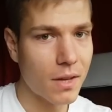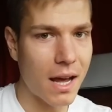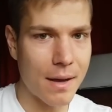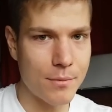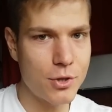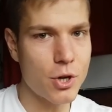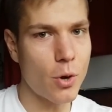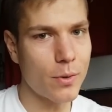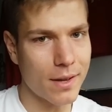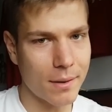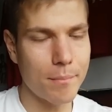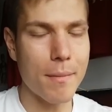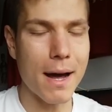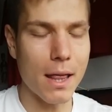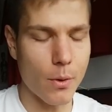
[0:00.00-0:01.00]
I'm
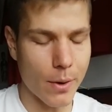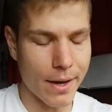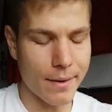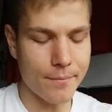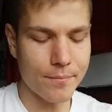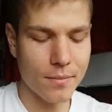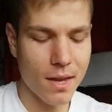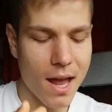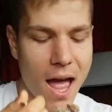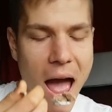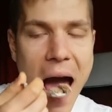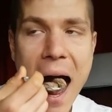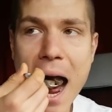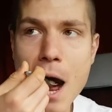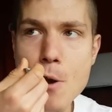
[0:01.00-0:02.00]
joking, by the way.
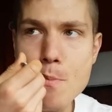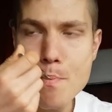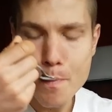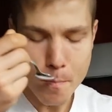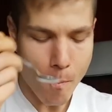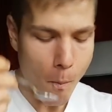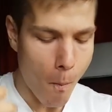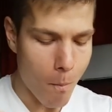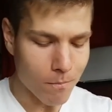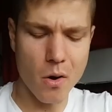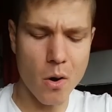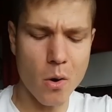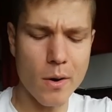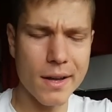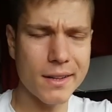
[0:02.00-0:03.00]

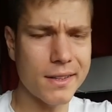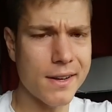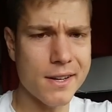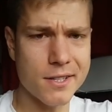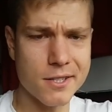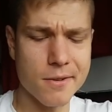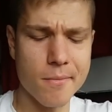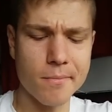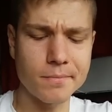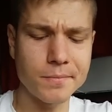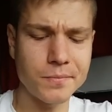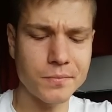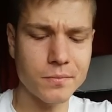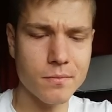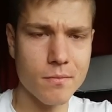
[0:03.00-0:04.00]
All I taste
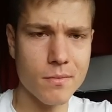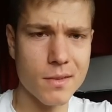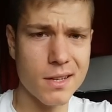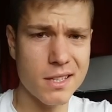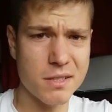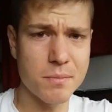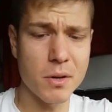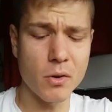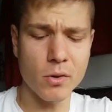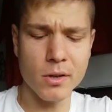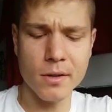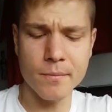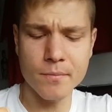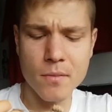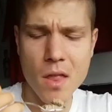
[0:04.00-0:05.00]
is
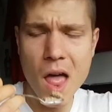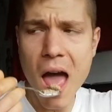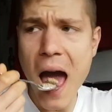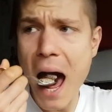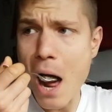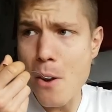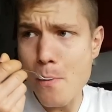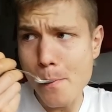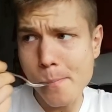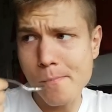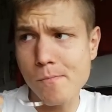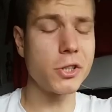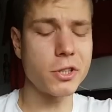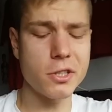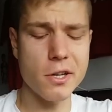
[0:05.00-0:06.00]
milk.
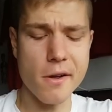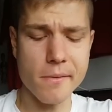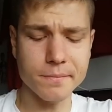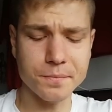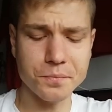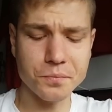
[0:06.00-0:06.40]
Seriously?